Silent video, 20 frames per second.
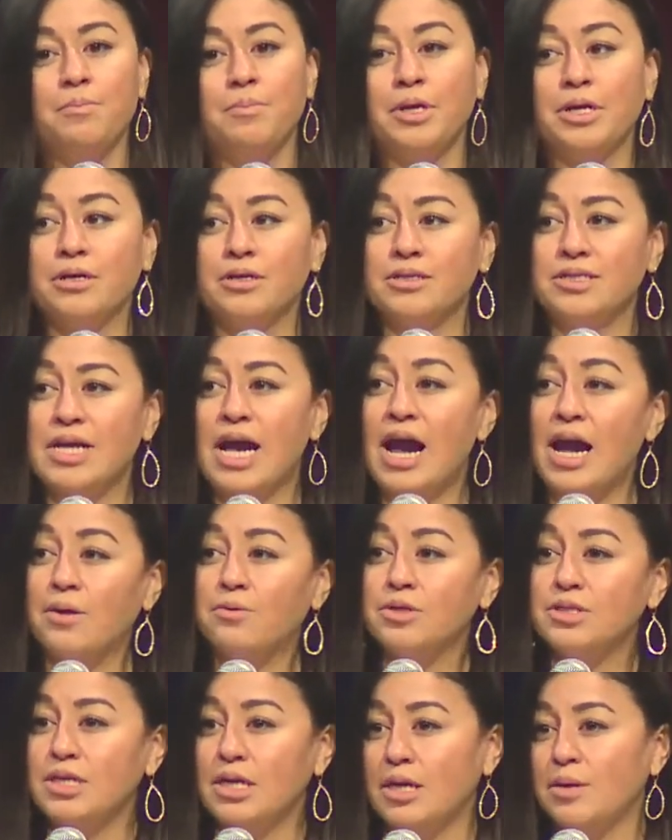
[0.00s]
because I
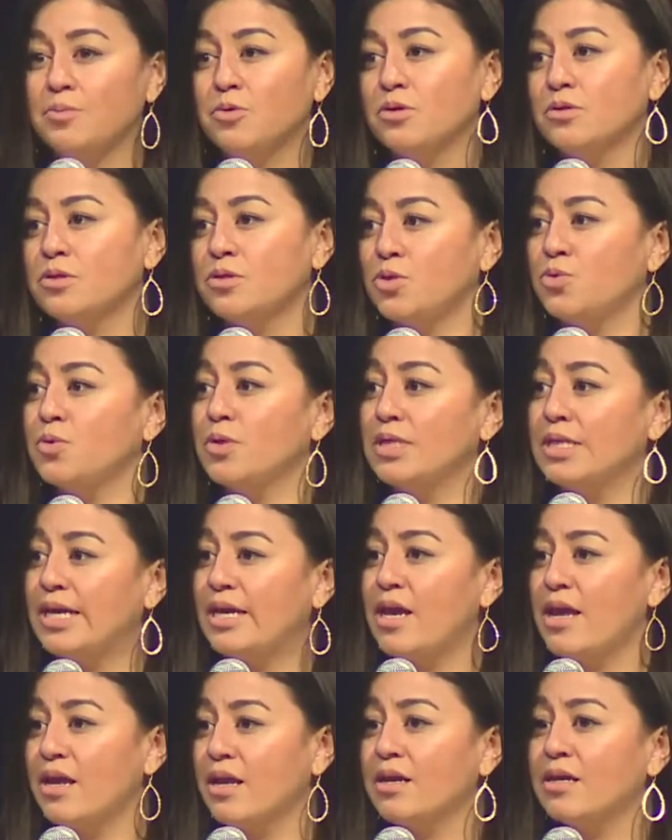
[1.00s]
was able to
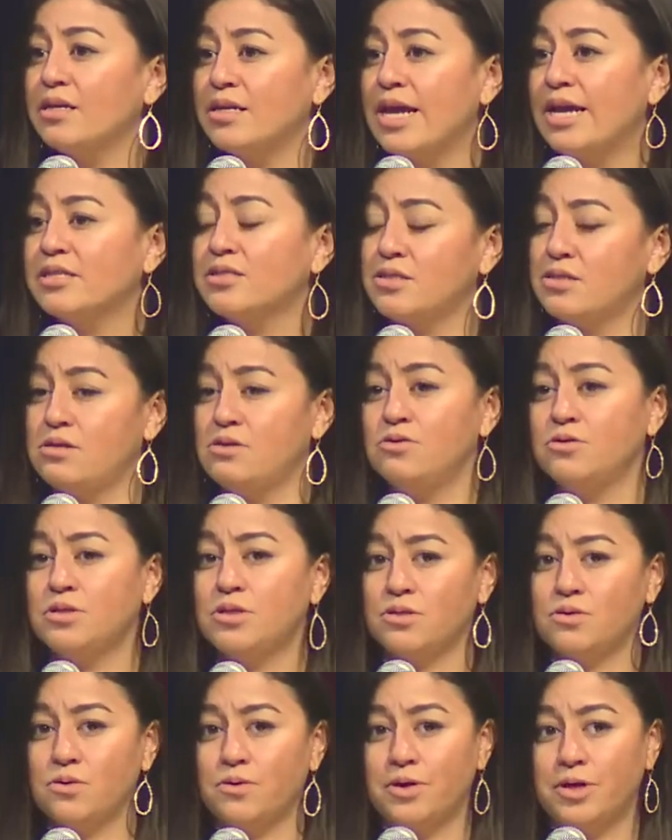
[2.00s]
relate and connect to those
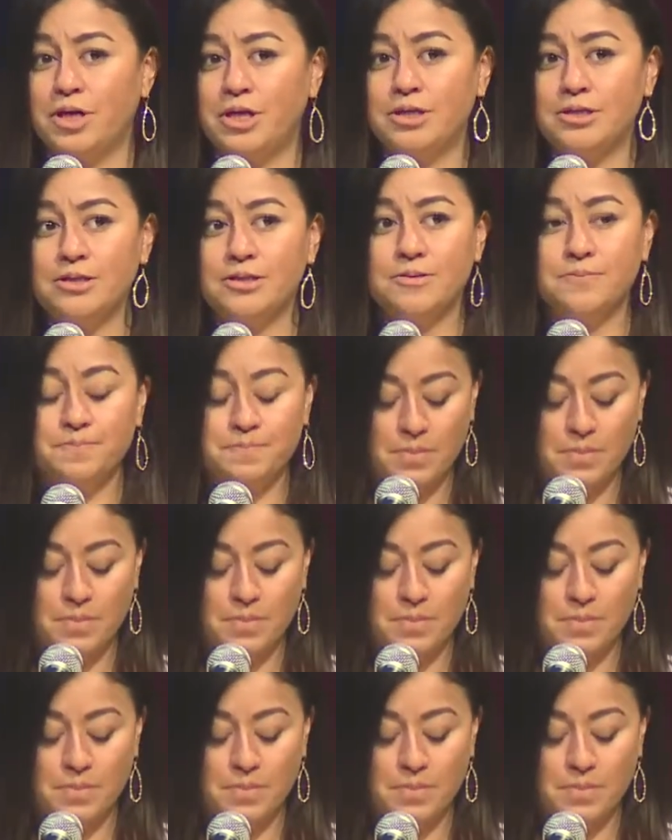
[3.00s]
stories.